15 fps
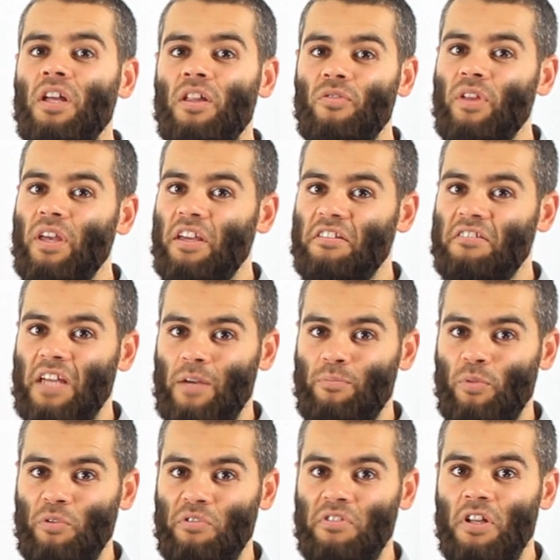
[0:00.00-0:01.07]
the
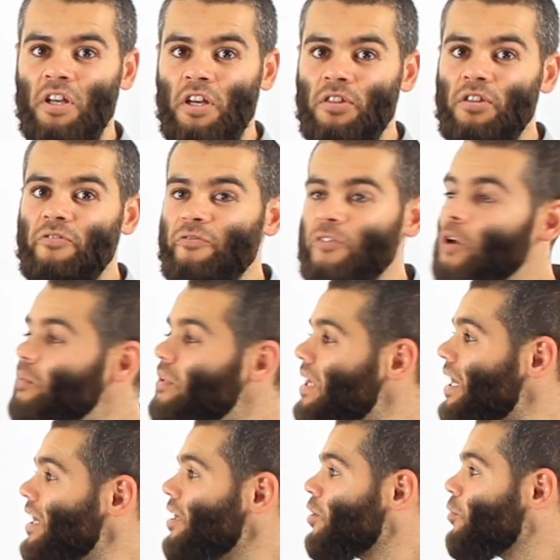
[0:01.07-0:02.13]
examples. The
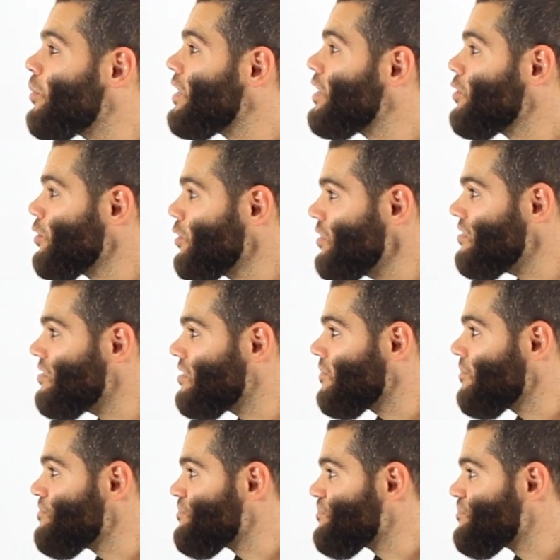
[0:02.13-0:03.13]
formula we use